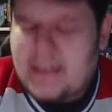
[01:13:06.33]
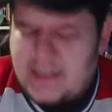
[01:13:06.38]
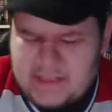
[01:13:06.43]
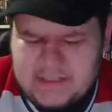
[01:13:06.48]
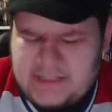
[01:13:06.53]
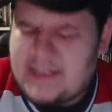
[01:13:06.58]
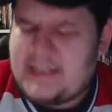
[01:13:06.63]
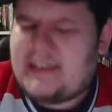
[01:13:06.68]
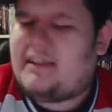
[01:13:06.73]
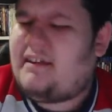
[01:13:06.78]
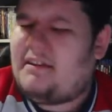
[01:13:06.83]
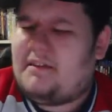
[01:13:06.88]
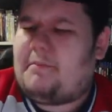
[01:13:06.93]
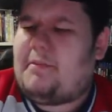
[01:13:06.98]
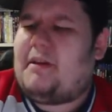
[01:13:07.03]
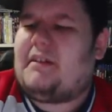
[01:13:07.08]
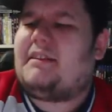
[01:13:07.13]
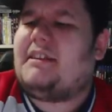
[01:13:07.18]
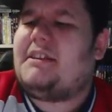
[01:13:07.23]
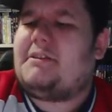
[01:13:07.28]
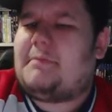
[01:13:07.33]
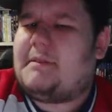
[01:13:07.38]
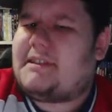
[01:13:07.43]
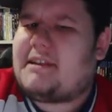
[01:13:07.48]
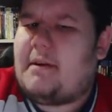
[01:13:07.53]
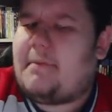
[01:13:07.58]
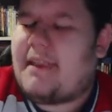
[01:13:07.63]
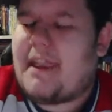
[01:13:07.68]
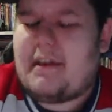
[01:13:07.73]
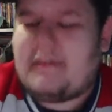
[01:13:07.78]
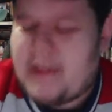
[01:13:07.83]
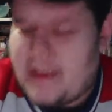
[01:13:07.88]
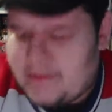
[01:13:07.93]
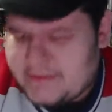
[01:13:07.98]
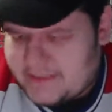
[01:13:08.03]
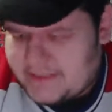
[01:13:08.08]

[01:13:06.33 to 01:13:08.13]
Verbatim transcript: Apparently is what's coming out now.